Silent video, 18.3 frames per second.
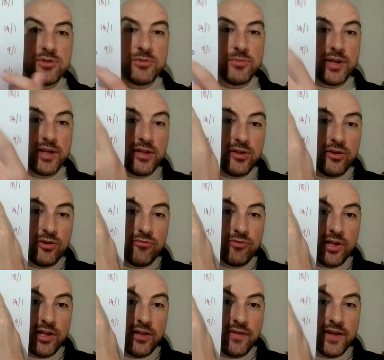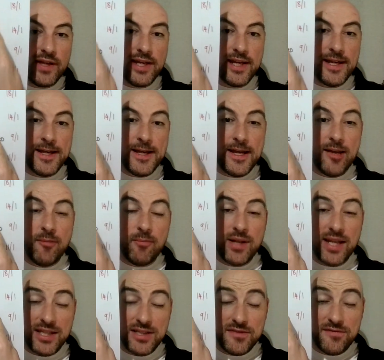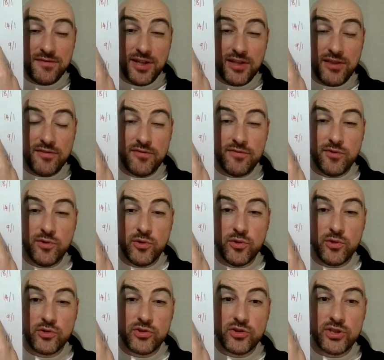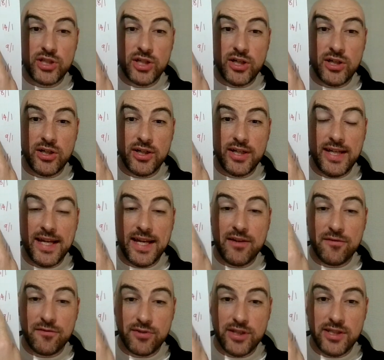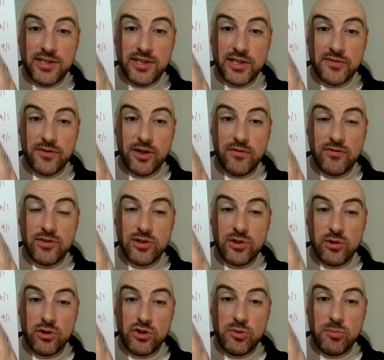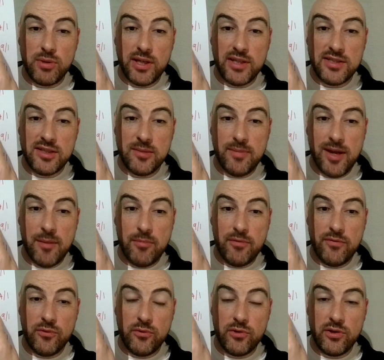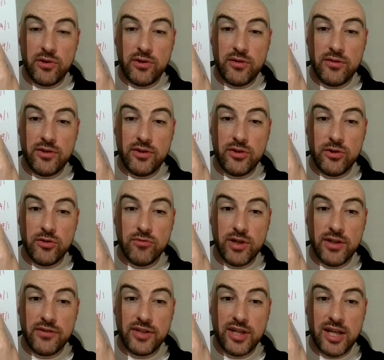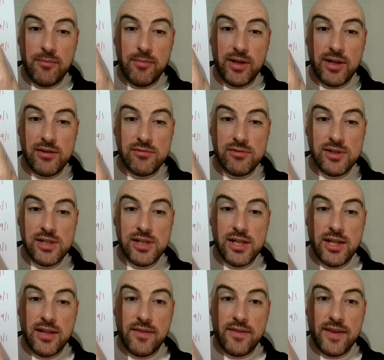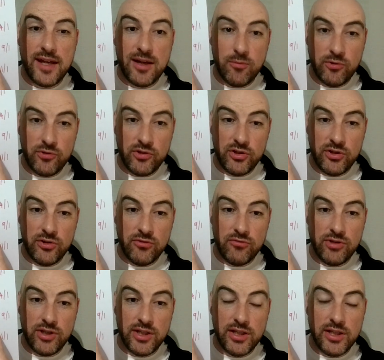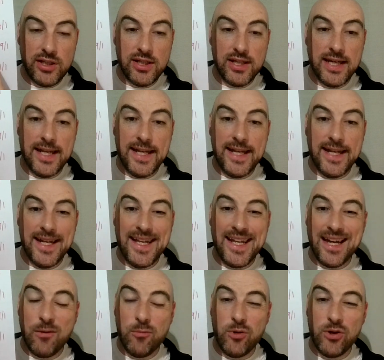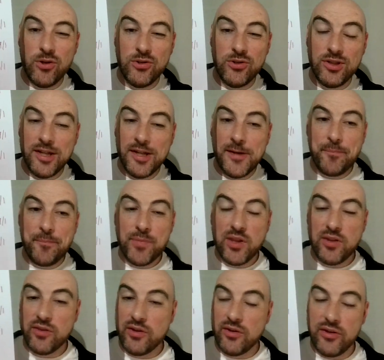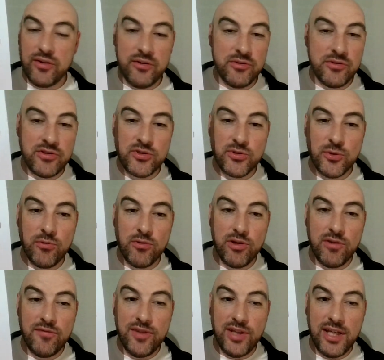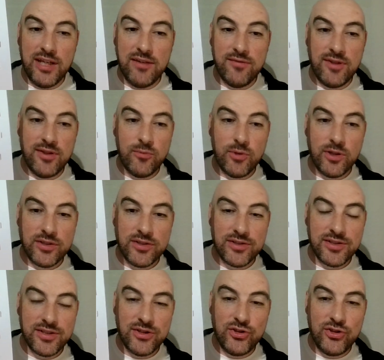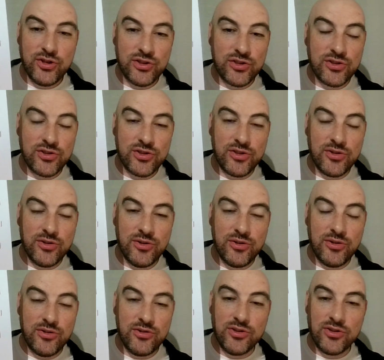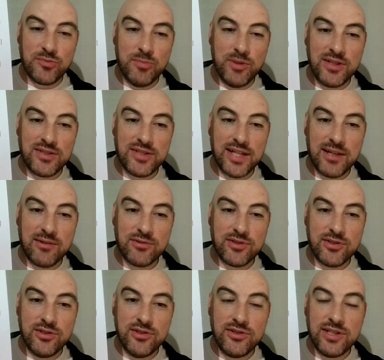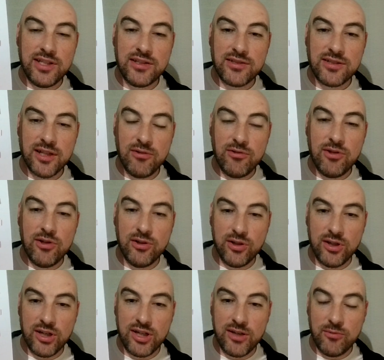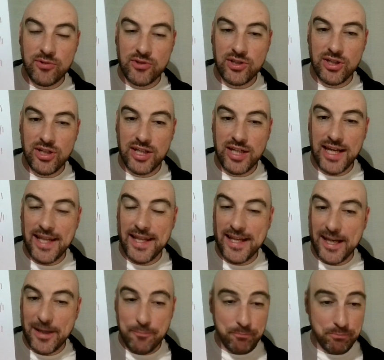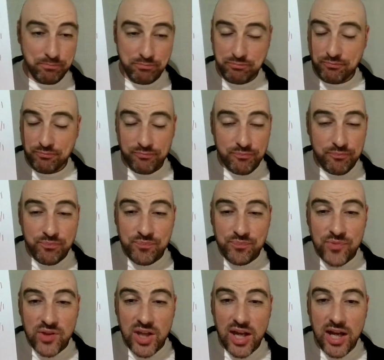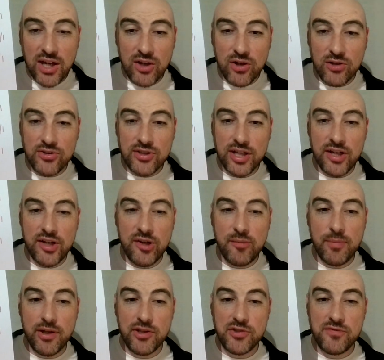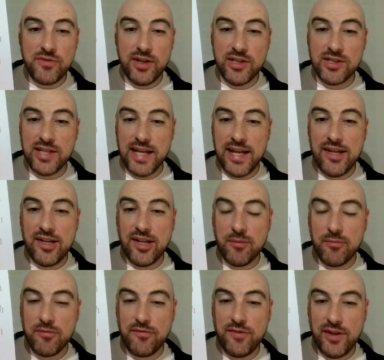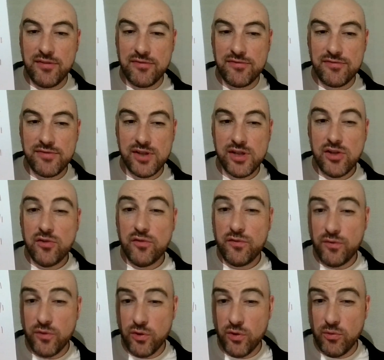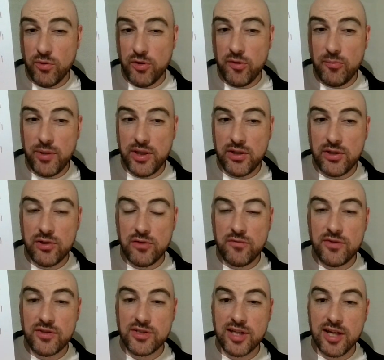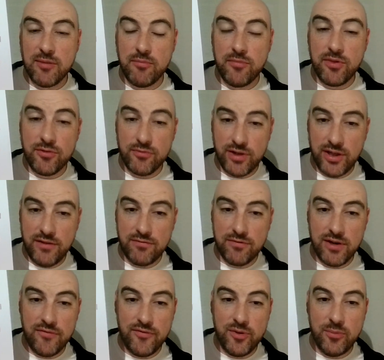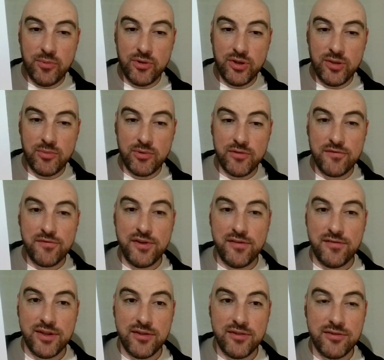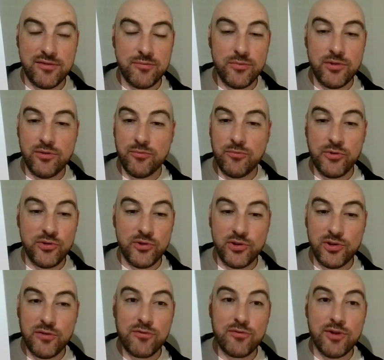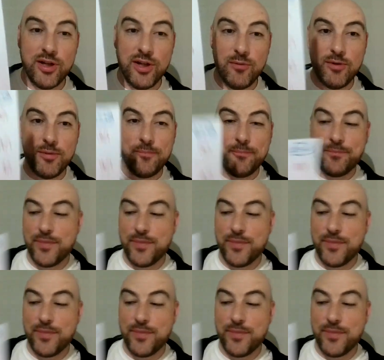We had non-runner there, place fifth for Sky and 365, as long as you placed the bet before the non-runners came out. That was a non-runner, and then that one, the story of the evening was just missed out, so you think so, looked like it was going to get there. And got done in a bunch, finished, ended up fifth. Four would have been good for some, three for everybody, but fifth then wasn't good for anyone.